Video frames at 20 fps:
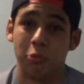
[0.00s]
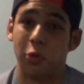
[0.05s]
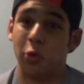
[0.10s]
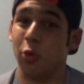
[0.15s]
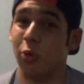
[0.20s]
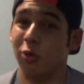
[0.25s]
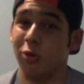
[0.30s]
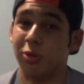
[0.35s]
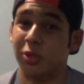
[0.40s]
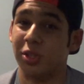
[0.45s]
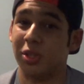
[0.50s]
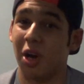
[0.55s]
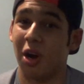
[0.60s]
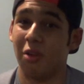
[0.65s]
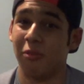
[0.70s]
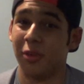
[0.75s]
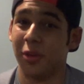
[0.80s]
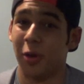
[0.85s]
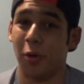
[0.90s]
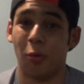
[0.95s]
guru
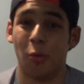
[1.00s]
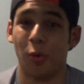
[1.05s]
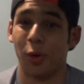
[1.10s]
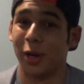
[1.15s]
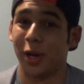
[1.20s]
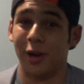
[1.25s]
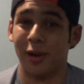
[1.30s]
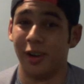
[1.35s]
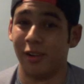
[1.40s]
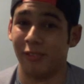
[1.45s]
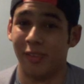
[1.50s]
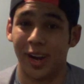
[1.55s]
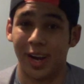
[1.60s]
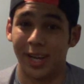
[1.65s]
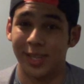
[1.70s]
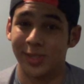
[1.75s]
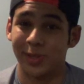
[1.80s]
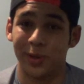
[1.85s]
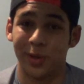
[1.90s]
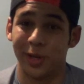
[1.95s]
stuff, you know, workout
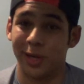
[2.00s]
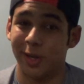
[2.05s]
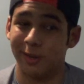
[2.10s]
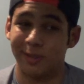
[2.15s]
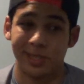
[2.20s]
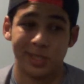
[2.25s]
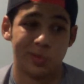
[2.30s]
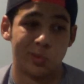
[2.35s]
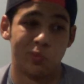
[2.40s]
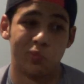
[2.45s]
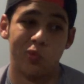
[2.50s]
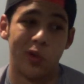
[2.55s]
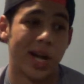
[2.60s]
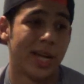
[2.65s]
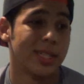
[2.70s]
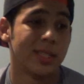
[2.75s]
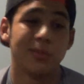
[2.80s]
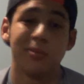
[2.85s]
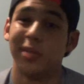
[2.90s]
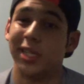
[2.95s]
advice, or you know, just
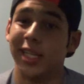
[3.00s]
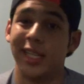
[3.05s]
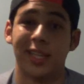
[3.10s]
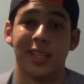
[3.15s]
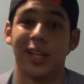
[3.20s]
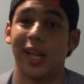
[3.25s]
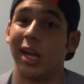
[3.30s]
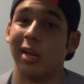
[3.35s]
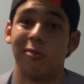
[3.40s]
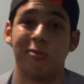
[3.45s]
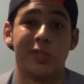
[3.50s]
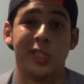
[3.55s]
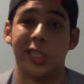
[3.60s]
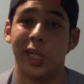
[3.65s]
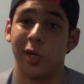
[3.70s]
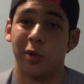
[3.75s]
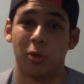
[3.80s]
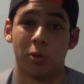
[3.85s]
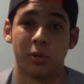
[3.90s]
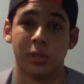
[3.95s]
random in life
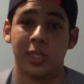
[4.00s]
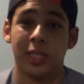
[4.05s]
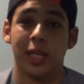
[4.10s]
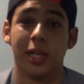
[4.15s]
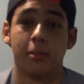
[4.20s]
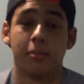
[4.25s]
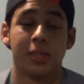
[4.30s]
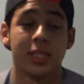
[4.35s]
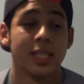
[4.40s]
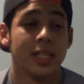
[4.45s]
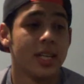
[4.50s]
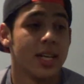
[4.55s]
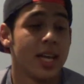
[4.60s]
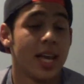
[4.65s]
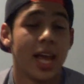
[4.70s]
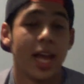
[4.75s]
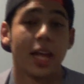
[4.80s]
general tips,